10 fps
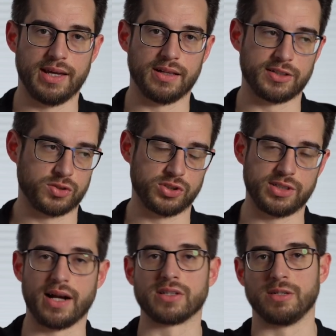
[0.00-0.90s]
and electrical
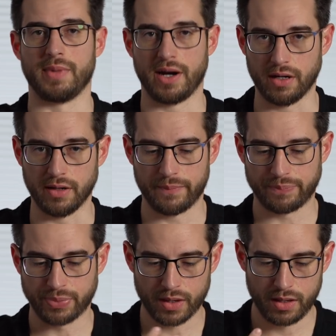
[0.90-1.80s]
shocks to my heart.
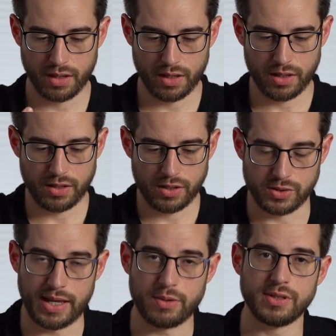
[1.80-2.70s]

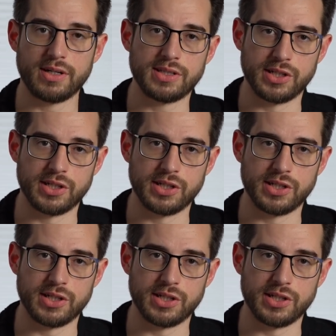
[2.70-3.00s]
So that was the